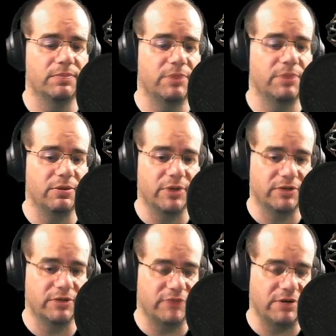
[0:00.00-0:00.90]
Bear in mind
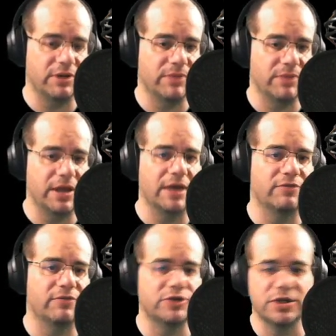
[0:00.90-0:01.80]
that rounding may
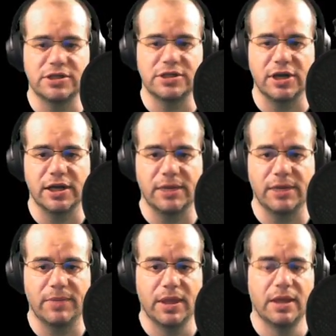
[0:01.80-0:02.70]
average it slightly up.
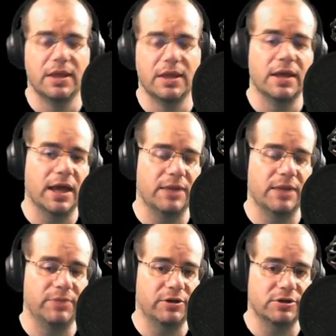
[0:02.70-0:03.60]
And
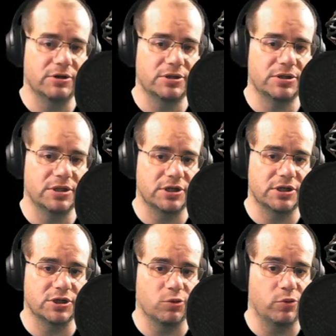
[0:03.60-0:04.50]
because this
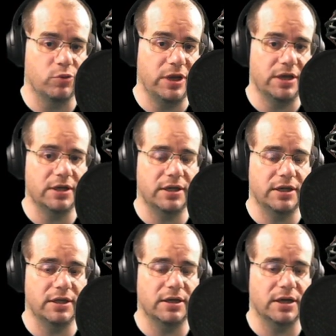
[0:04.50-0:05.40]
is a weak
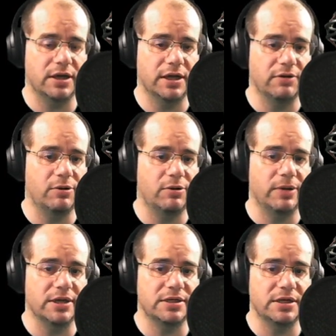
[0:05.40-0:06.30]
hero
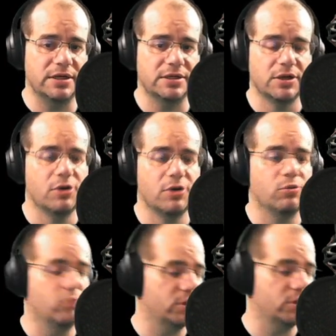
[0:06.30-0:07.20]
against this,
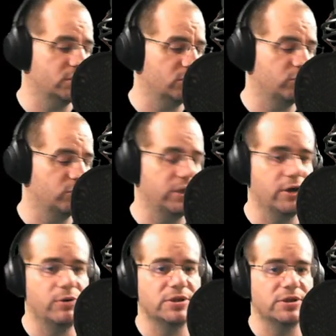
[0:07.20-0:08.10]
what we
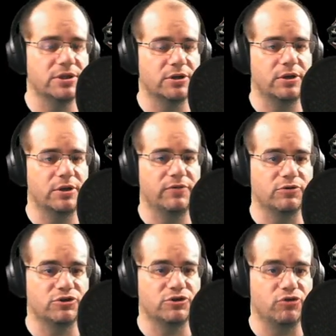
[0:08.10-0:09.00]
know is that if you're
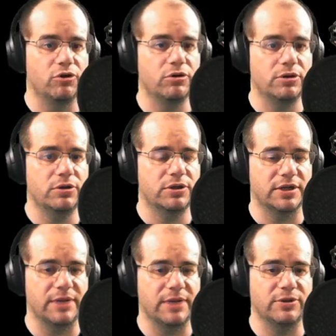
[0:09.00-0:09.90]
strong, the
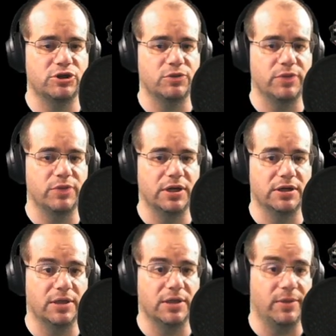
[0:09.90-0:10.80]
damage should be
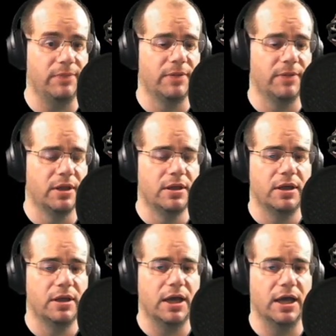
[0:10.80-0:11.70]
double,
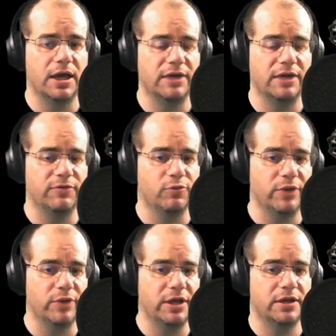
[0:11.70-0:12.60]
and if you're
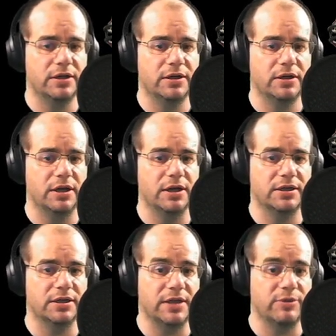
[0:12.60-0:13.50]
weak, the
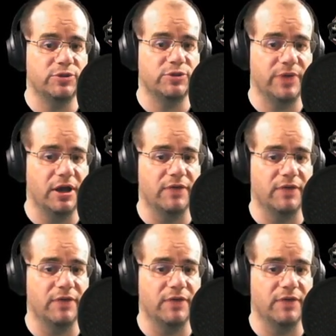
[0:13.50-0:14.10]
damage should be half.